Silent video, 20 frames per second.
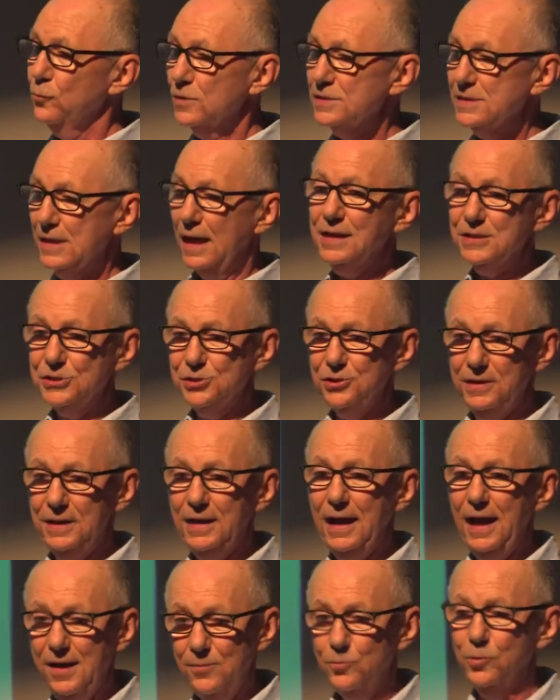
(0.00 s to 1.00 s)
was actually
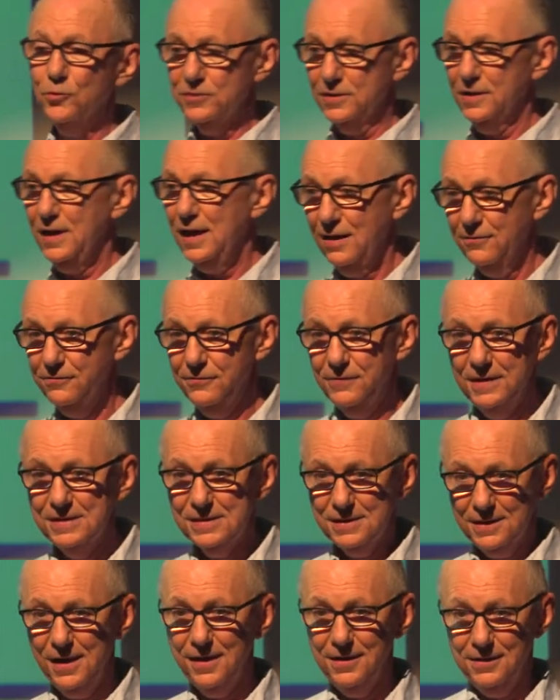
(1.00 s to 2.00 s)
able to have
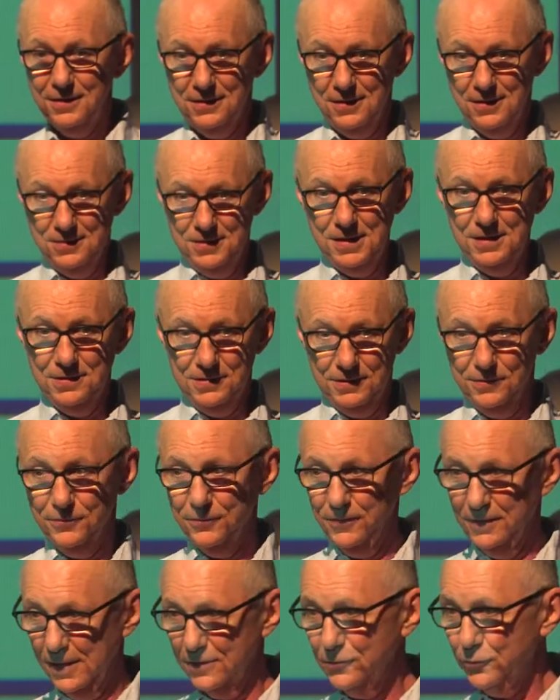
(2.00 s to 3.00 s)
its cake and eat it
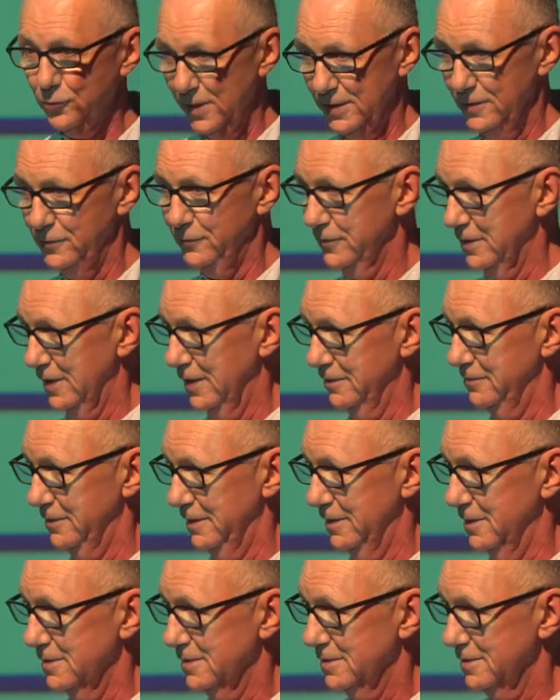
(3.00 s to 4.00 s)
for that 25
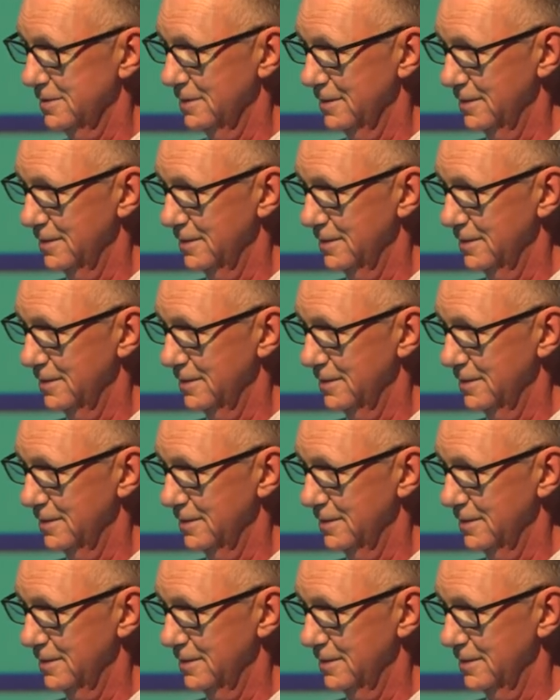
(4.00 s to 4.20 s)
years